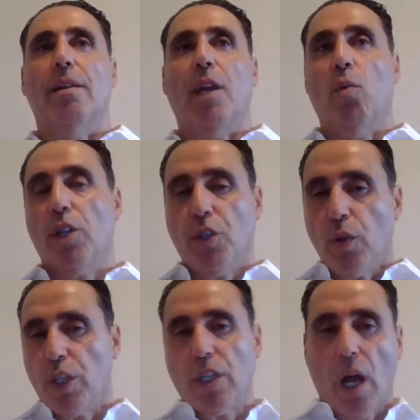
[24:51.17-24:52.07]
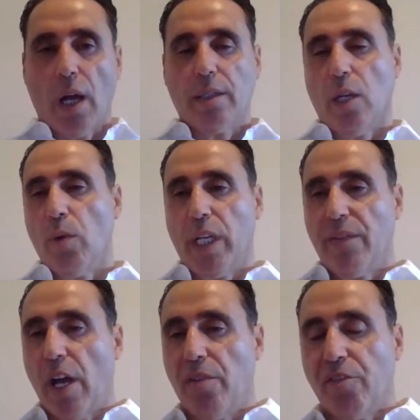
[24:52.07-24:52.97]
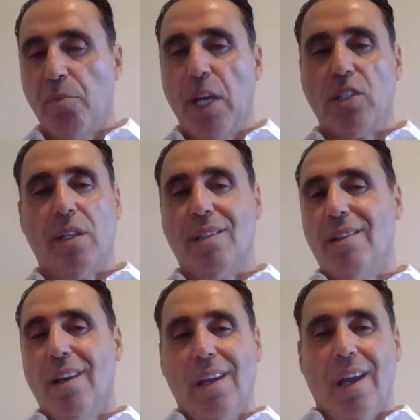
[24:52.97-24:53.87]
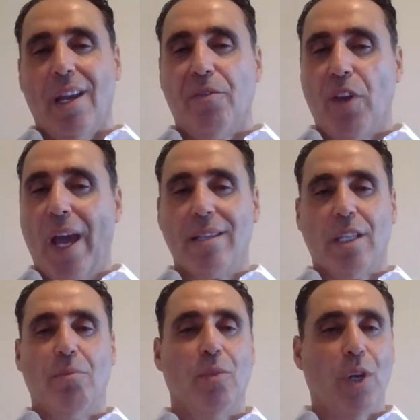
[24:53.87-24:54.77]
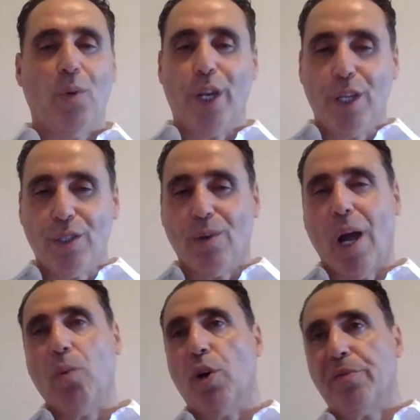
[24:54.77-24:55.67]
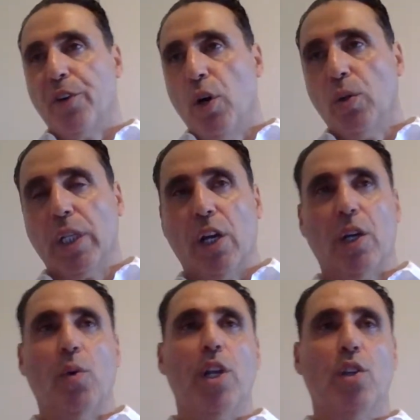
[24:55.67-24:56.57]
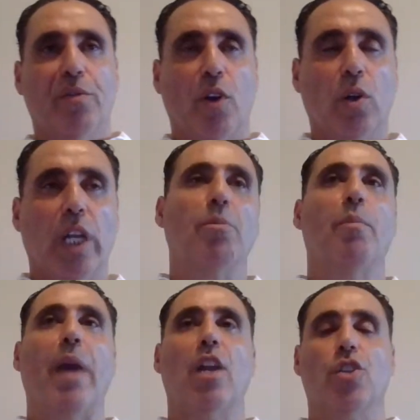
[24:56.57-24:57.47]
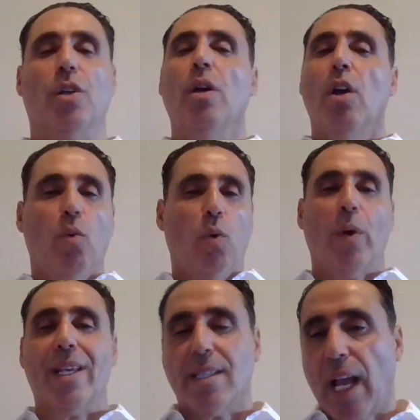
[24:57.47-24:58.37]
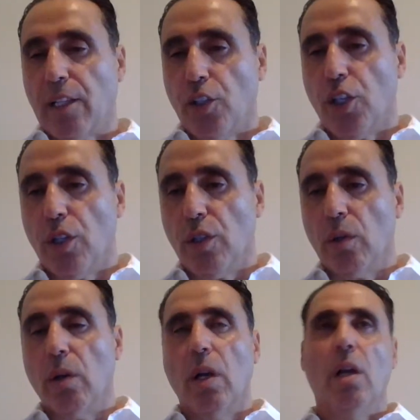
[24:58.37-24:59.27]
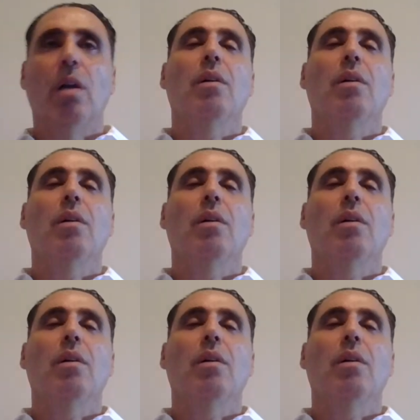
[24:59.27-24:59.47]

They want you to talk. They don't want to give out information. And if you ask them, you know, what do you do? I work for Oakley. Okay, what do you do for Oakley? I'm a manager. Well, what exactly do you do?